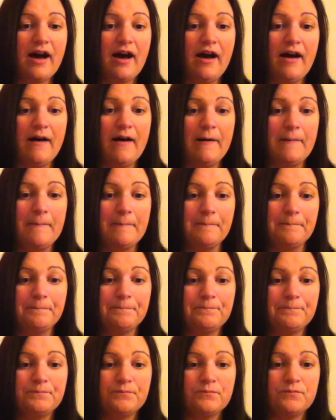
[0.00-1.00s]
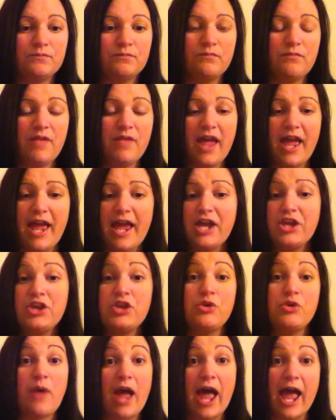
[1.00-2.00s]
the
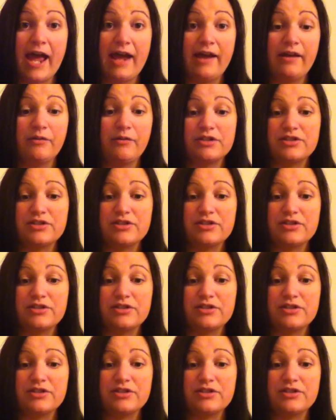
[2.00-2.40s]
AUA,